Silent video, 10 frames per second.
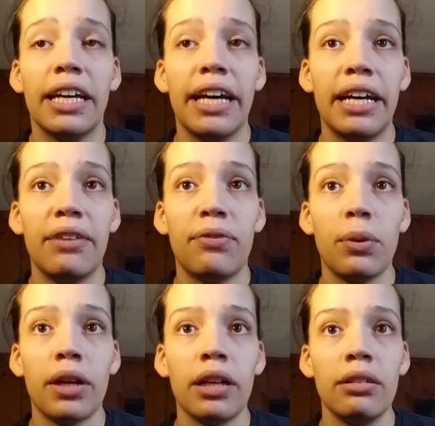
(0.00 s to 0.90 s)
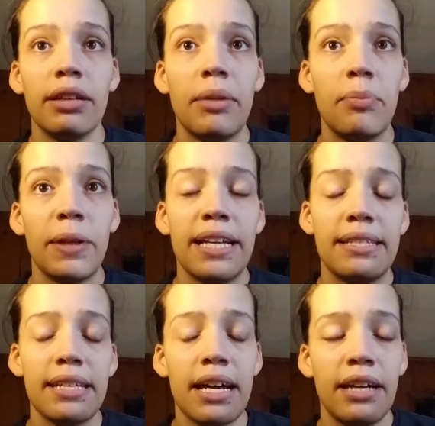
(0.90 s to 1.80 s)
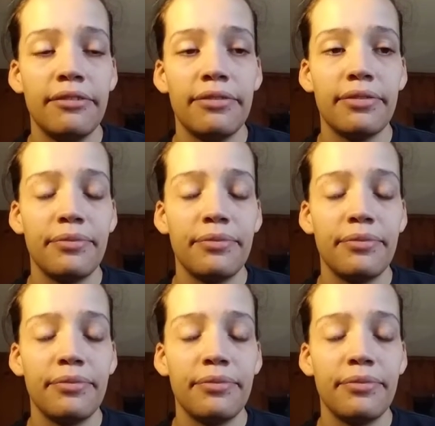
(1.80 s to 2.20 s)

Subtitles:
in place of